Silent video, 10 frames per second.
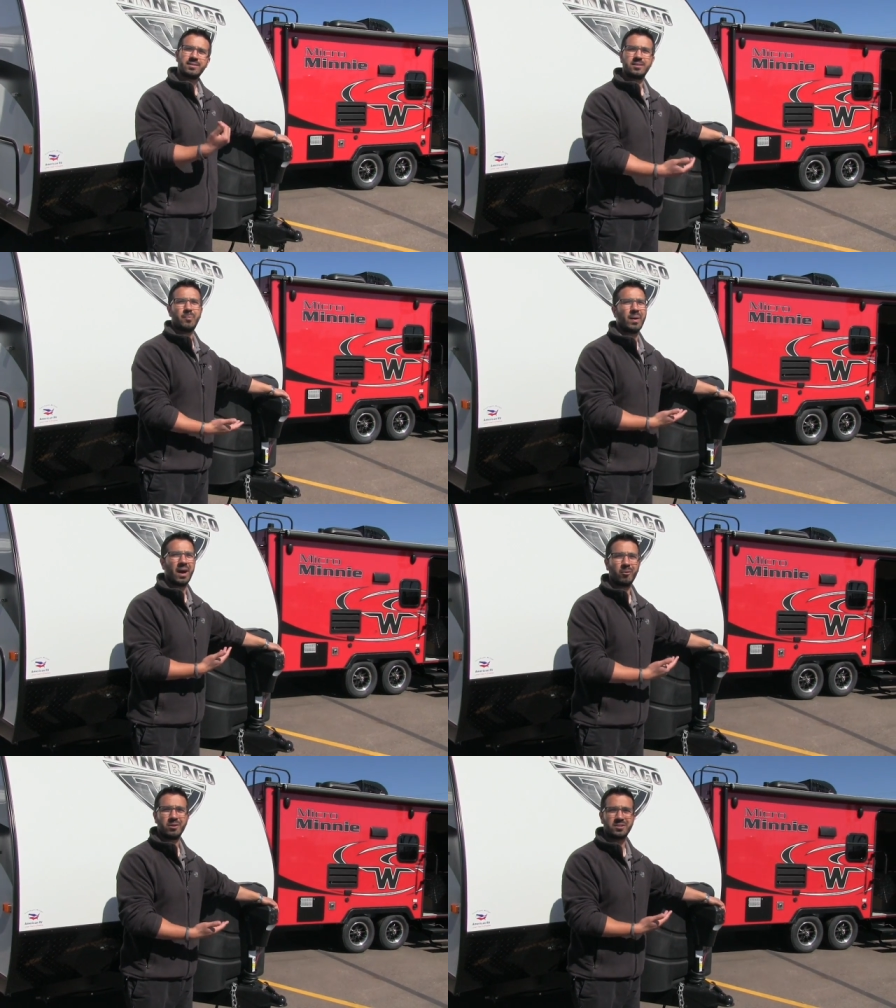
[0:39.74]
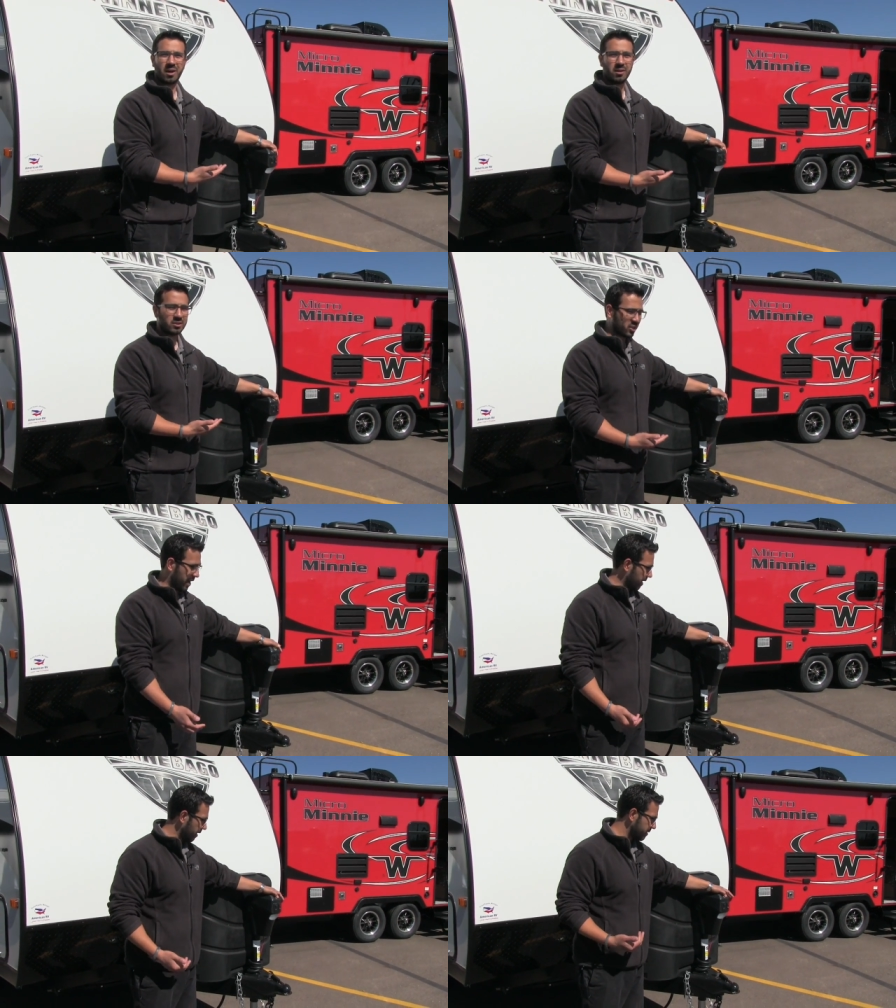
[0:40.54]
This is a power tongue
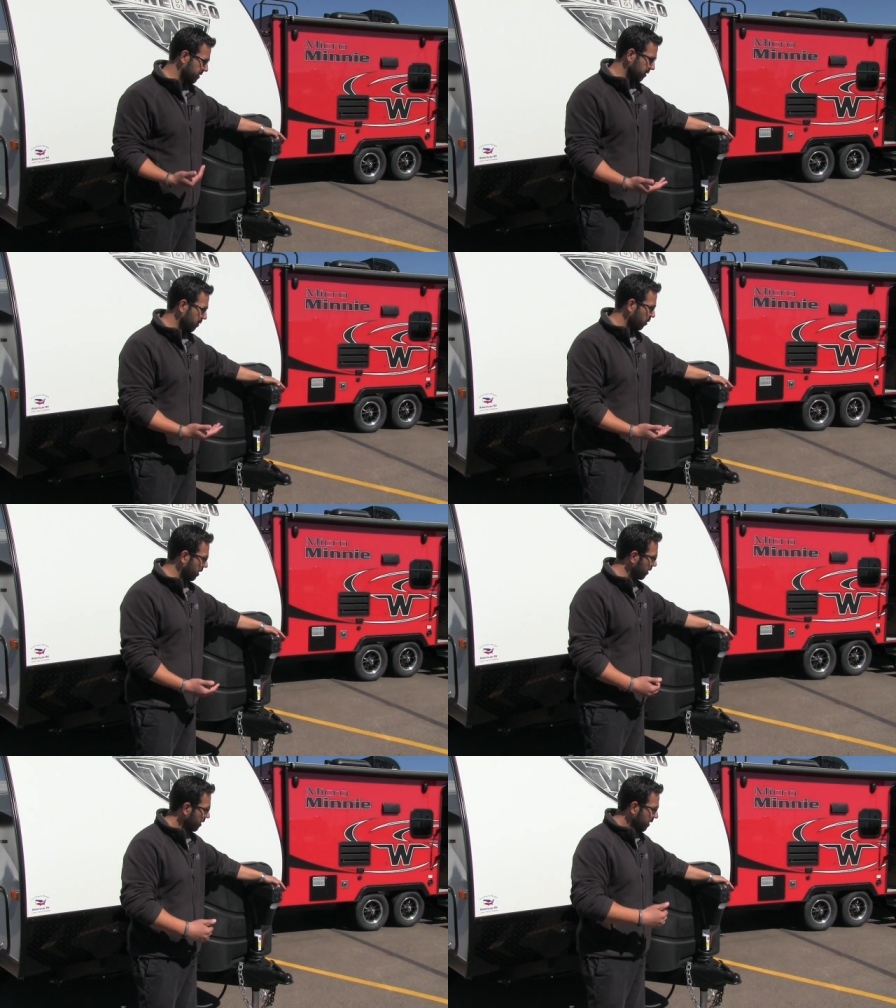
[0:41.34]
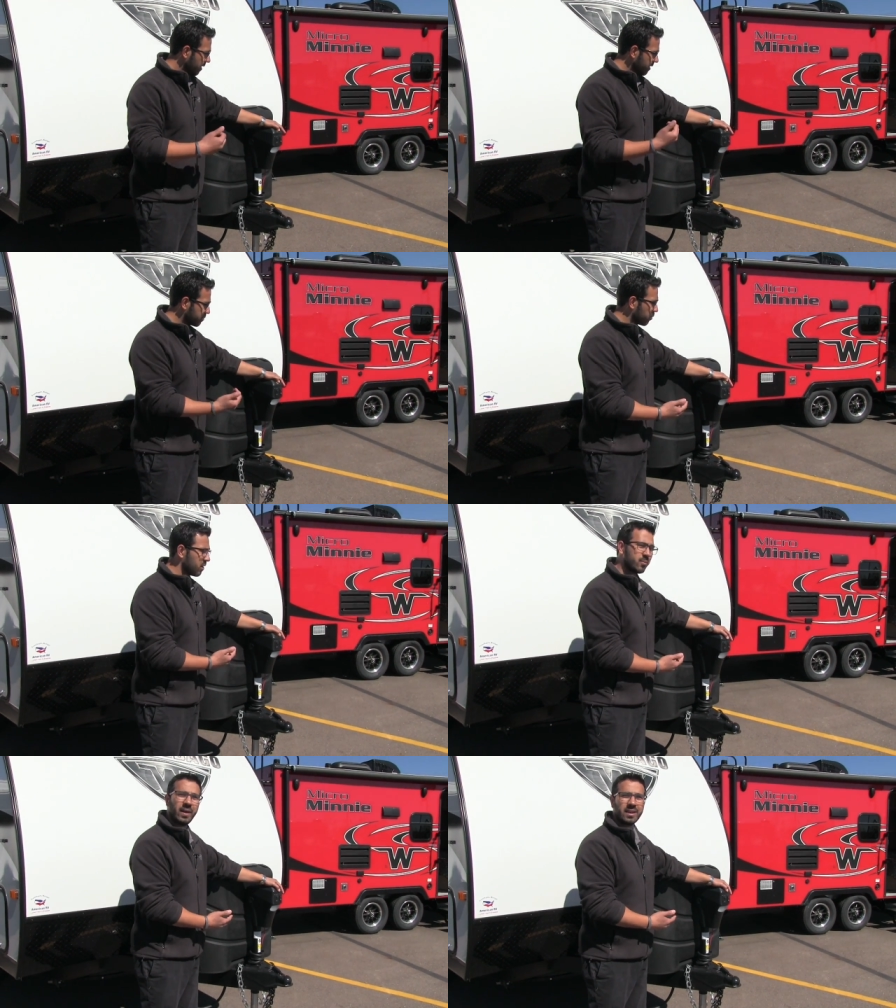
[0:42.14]
jack. And I tell you what, this
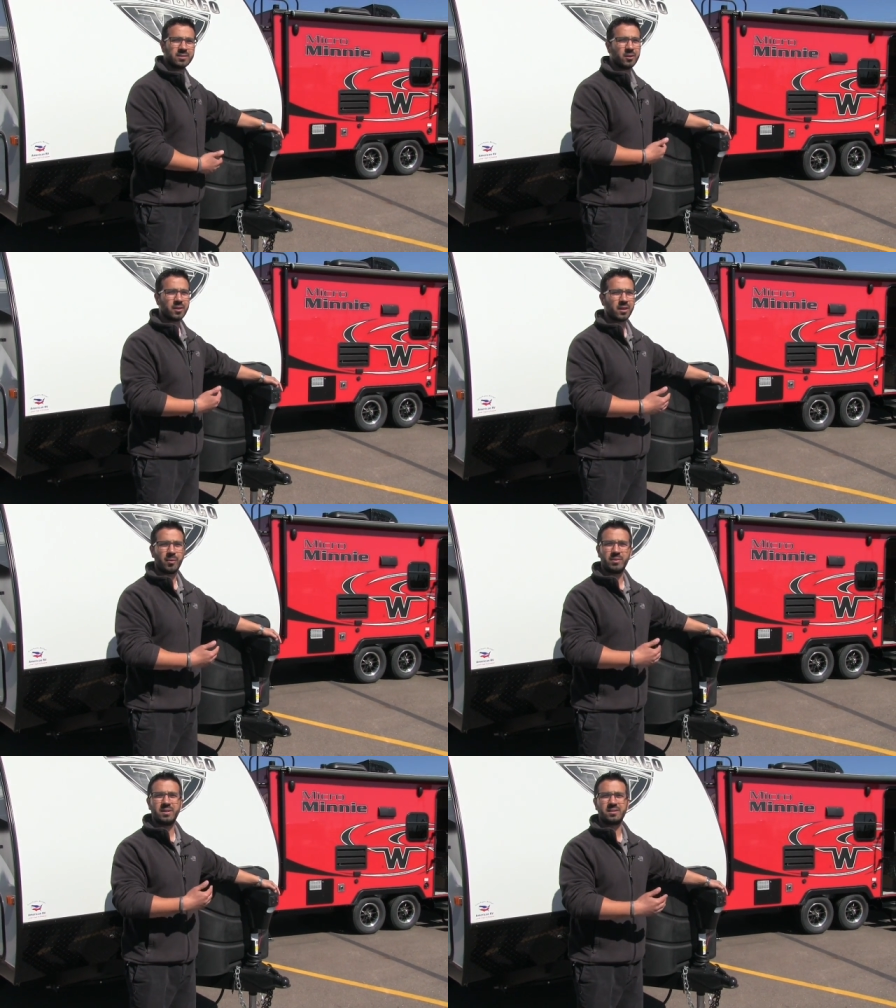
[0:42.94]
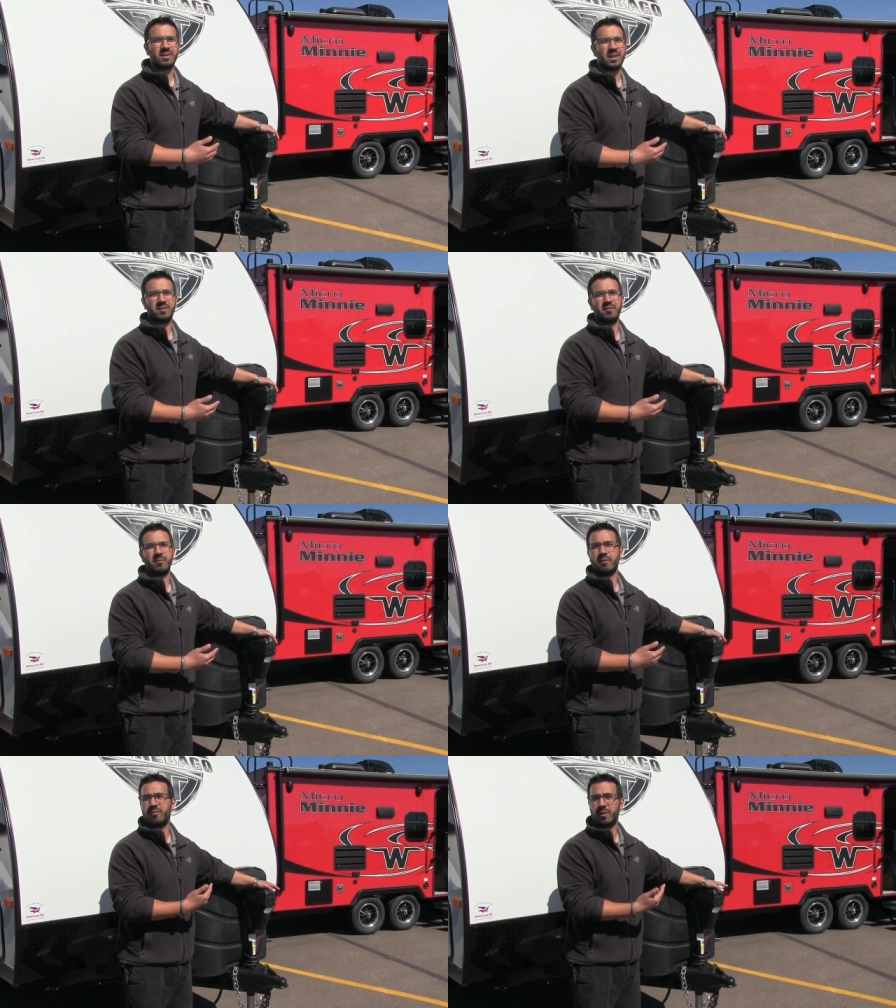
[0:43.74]
really makes hooking up and
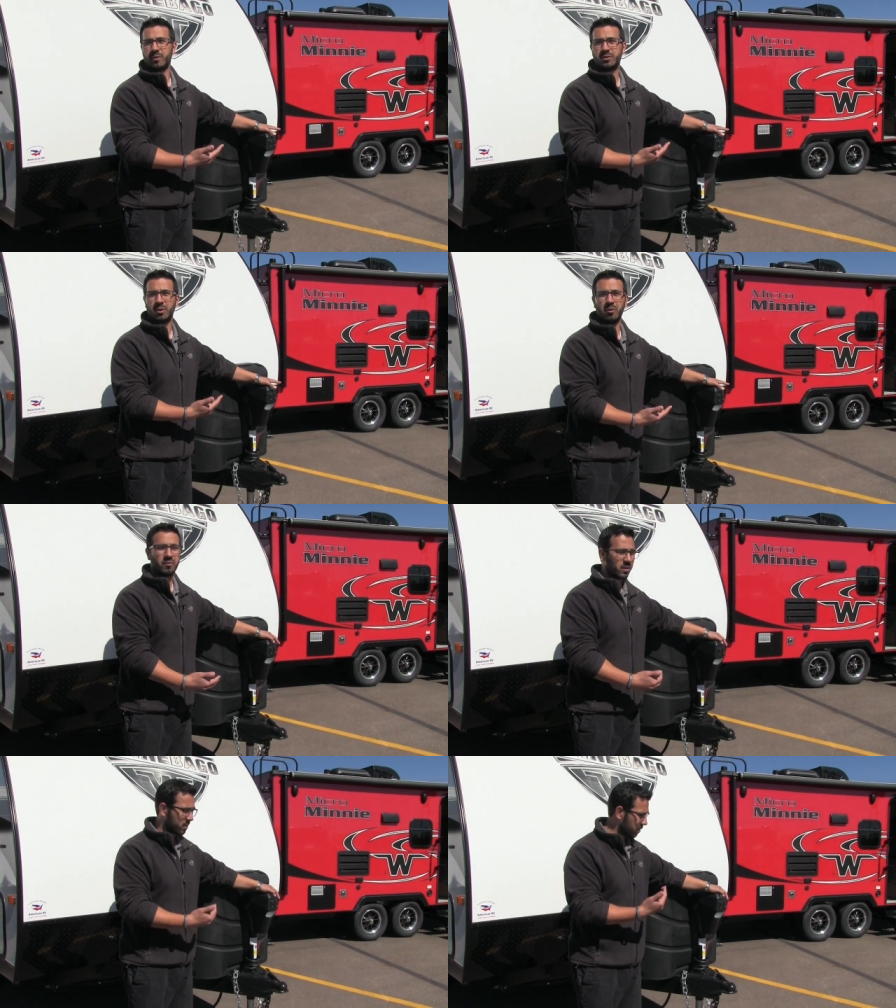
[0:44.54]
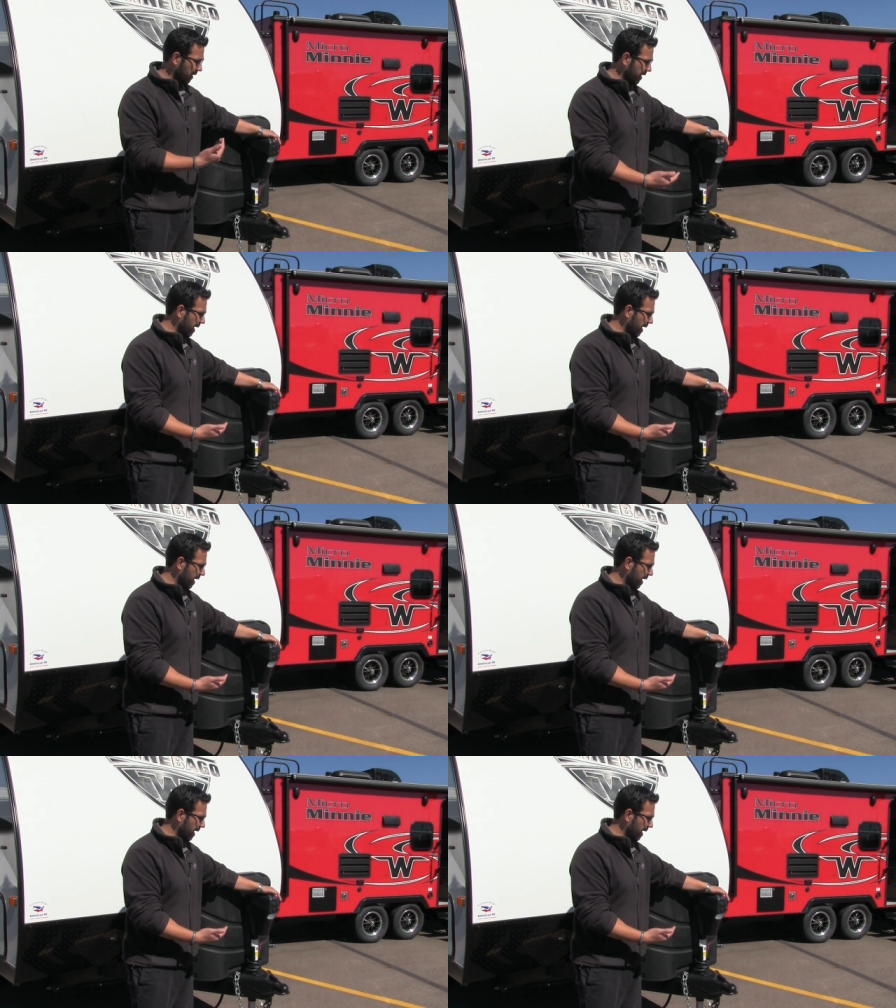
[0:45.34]
disconnecting from your tow vehicle a